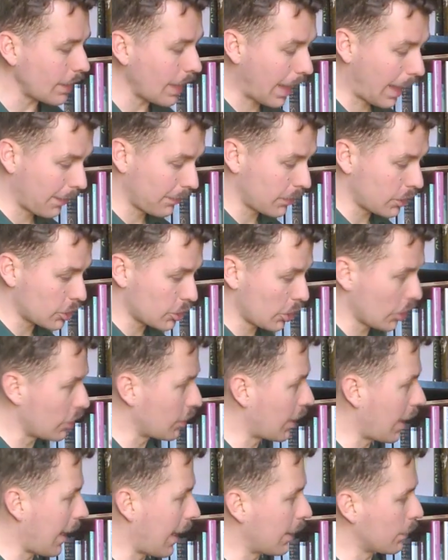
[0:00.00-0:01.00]
and the shirt
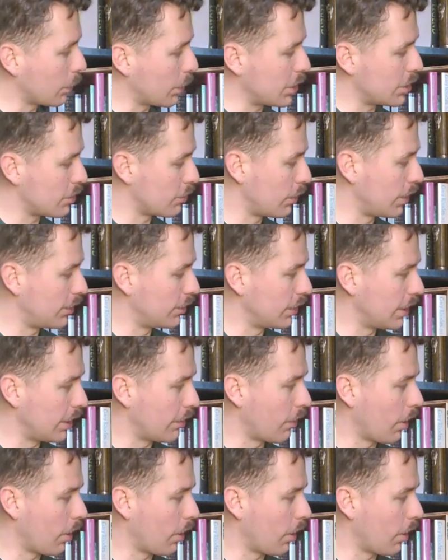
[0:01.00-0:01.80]
and hat, which recently